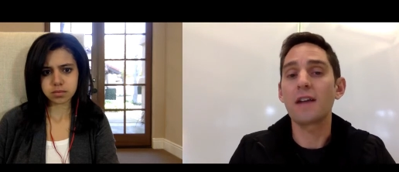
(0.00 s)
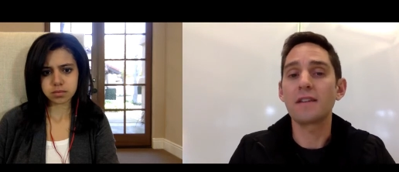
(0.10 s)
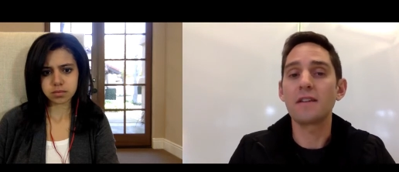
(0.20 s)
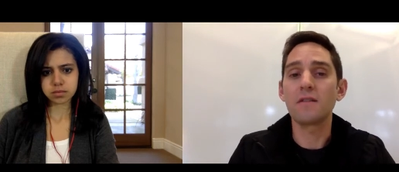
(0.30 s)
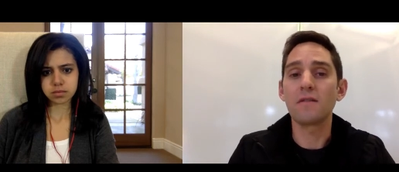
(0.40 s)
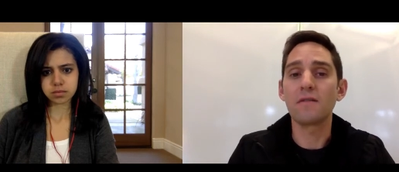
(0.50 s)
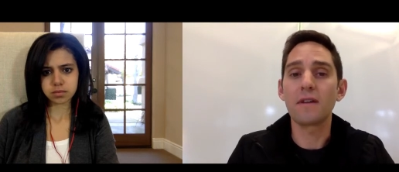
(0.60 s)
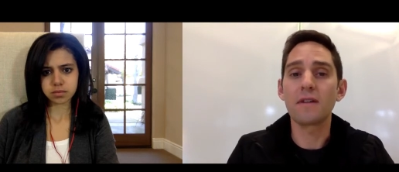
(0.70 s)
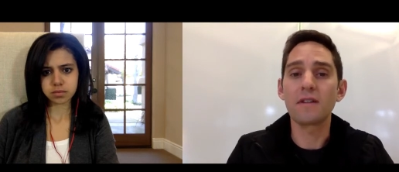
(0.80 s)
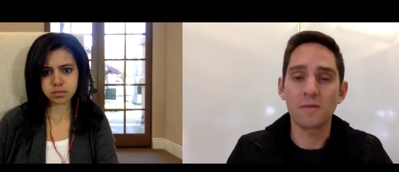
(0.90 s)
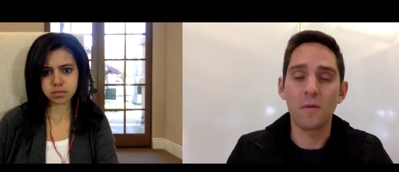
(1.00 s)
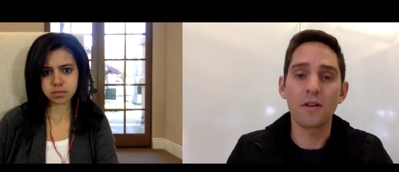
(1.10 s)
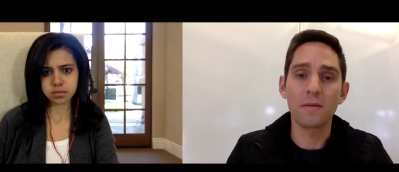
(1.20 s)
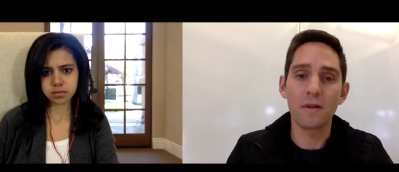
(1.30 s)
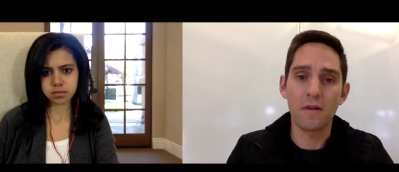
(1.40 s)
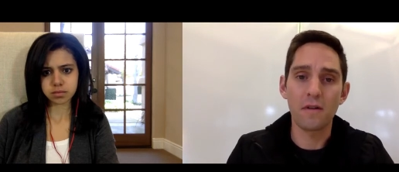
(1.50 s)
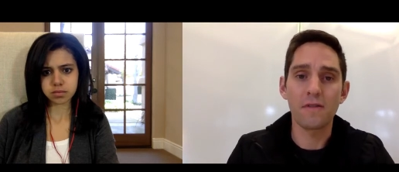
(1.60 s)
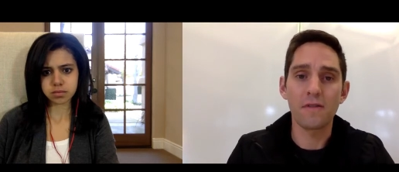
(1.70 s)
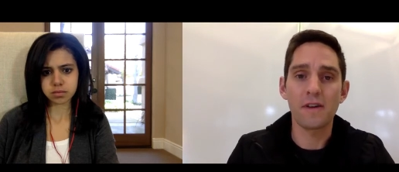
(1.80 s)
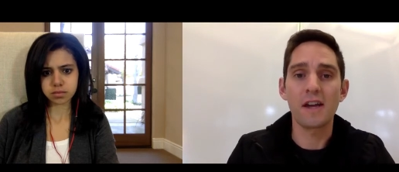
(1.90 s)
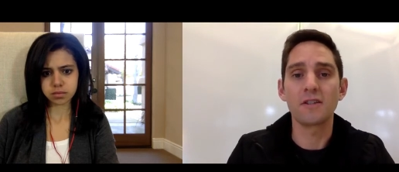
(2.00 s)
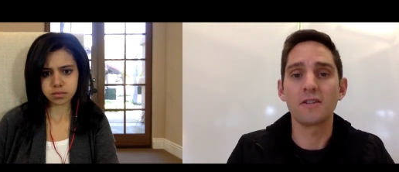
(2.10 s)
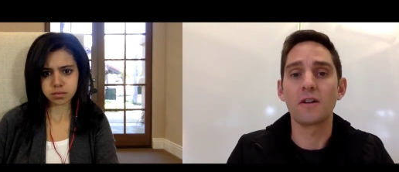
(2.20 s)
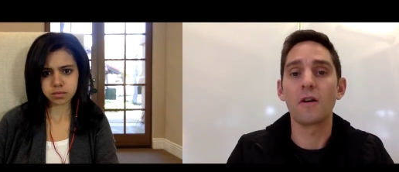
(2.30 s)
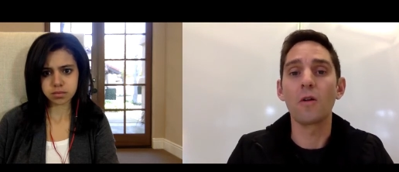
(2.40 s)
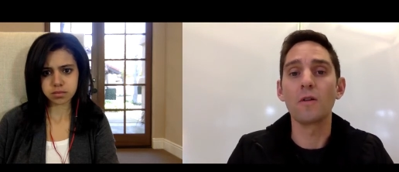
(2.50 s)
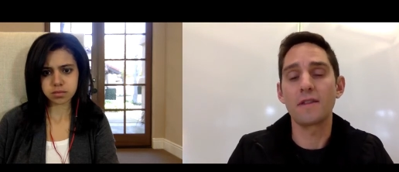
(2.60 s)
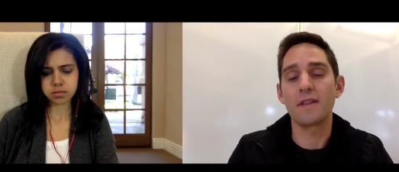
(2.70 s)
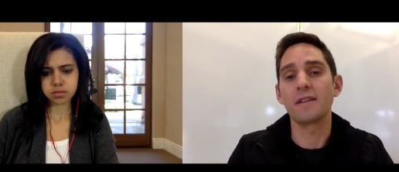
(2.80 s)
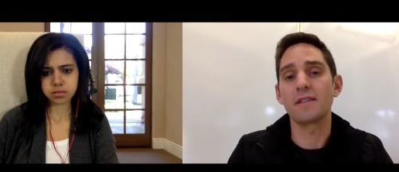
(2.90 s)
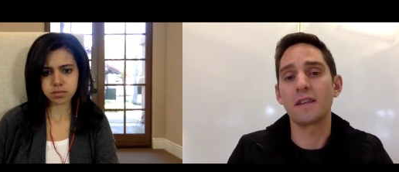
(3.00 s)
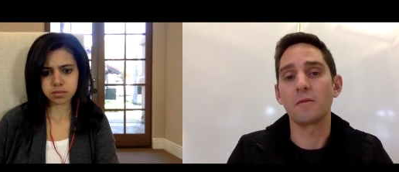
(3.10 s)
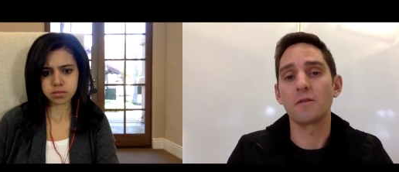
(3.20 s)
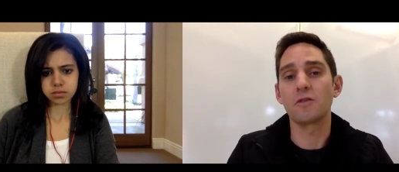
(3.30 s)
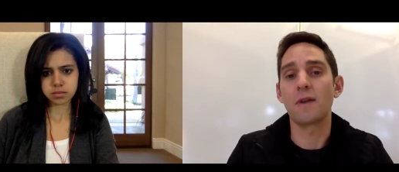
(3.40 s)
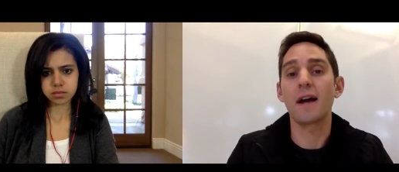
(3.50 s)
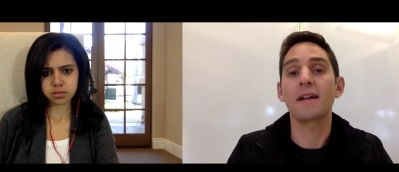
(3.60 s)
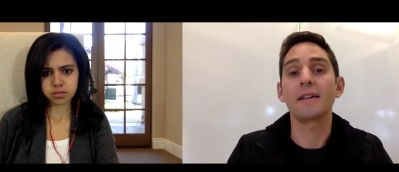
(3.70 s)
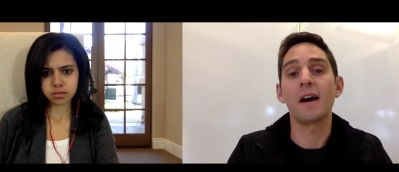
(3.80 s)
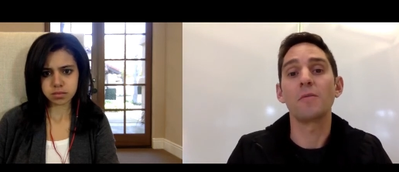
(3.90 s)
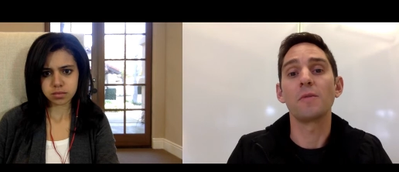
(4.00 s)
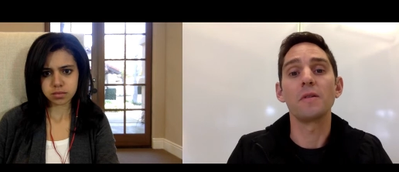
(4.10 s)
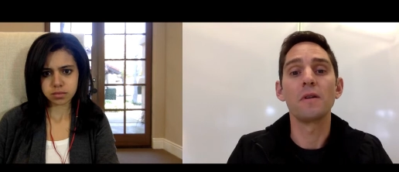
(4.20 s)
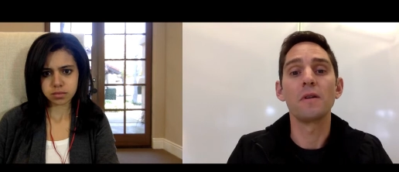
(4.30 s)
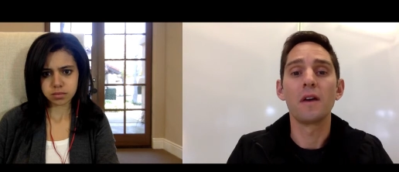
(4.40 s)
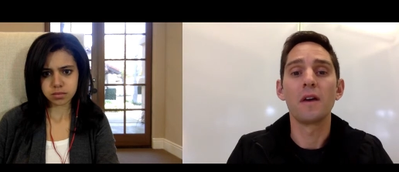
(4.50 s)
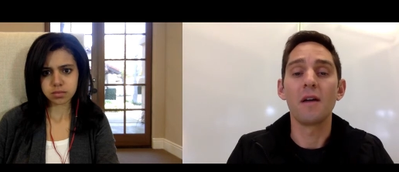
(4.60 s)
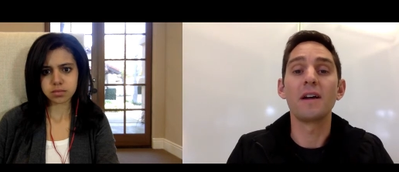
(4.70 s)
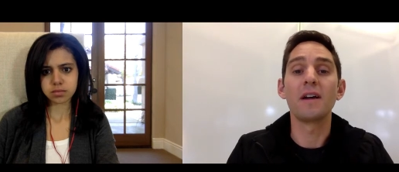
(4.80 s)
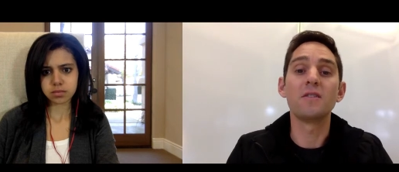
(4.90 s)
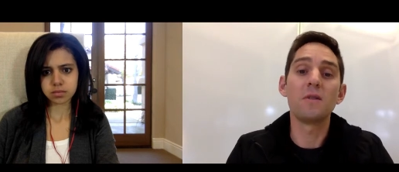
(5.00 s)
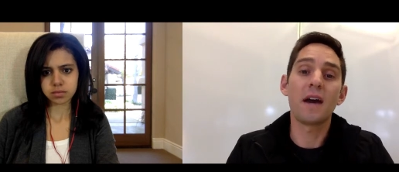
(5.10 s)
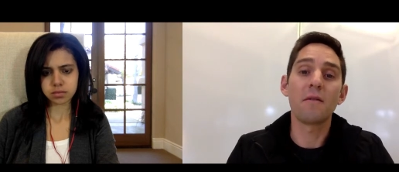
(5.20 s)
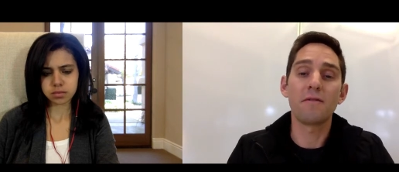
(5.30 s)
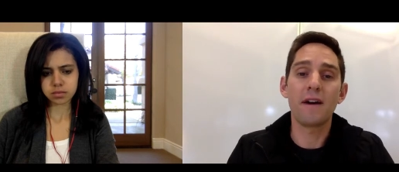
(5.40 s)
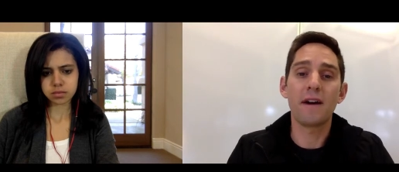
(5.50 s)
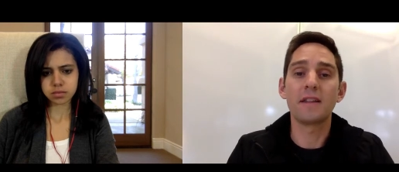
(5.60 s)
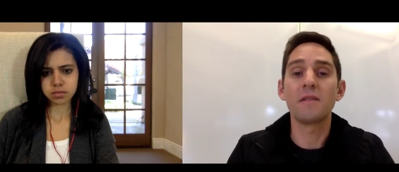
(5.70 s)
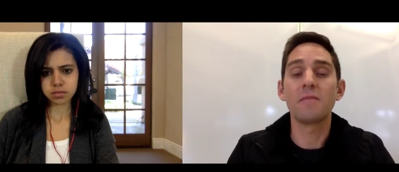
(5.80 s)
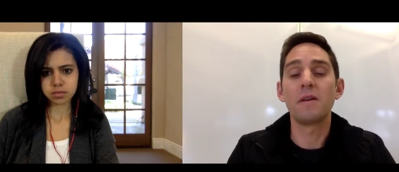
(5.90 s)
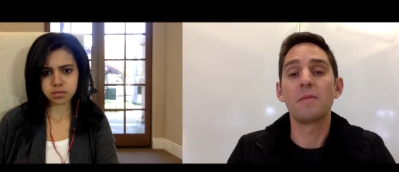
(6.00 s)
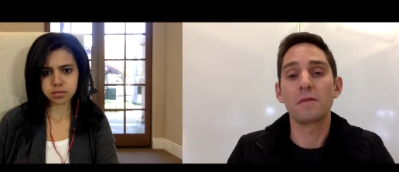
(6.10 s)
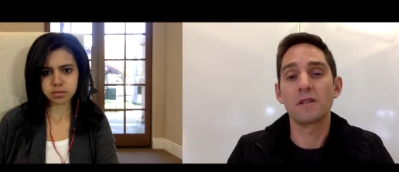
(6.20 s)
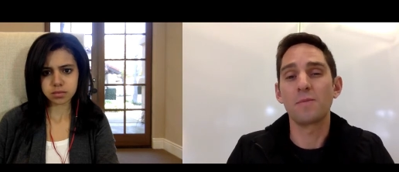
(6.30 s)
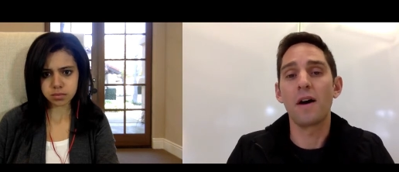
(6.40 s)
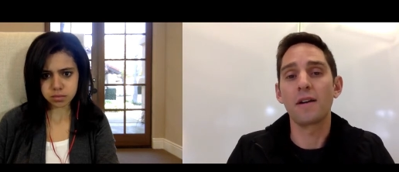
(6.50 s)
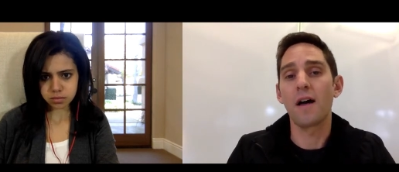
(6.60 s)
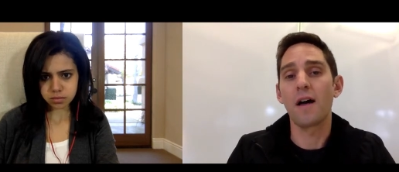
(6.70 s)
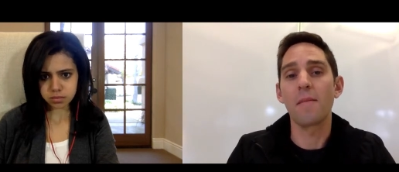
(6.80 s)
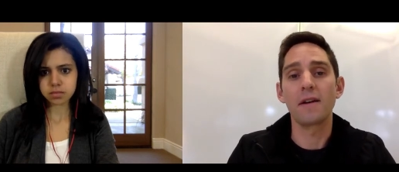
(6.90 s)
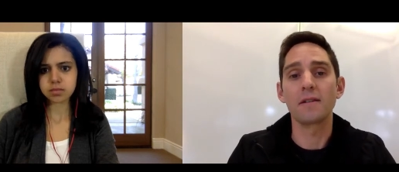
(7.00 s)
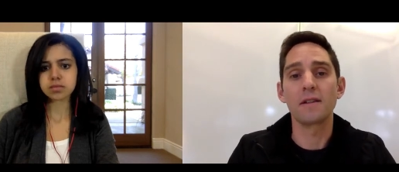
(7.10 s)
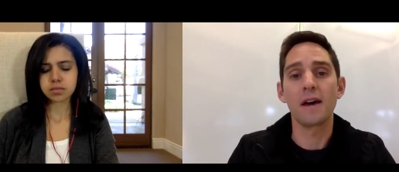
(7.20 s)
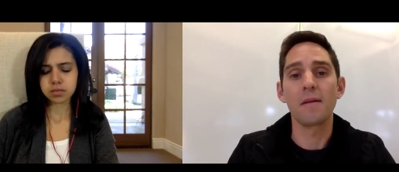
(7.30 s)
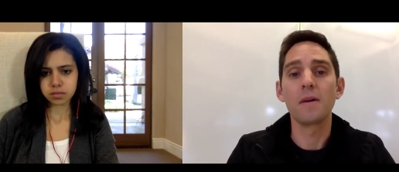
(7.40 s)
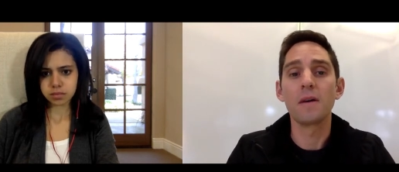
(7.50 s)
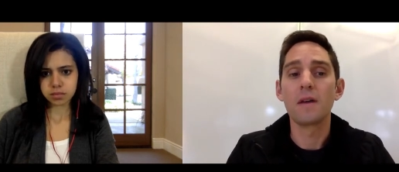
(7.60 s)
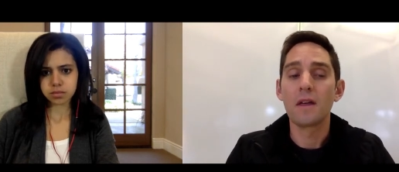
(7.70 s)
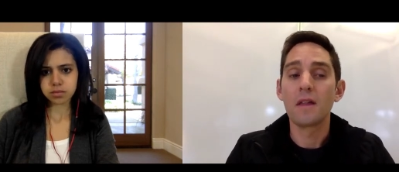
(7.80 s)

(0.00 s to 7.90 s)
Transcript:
Speaker 1: to send you a very small number of notifications that are only things that will directly help you. And by doing that, we found that the people respond a lot better to them.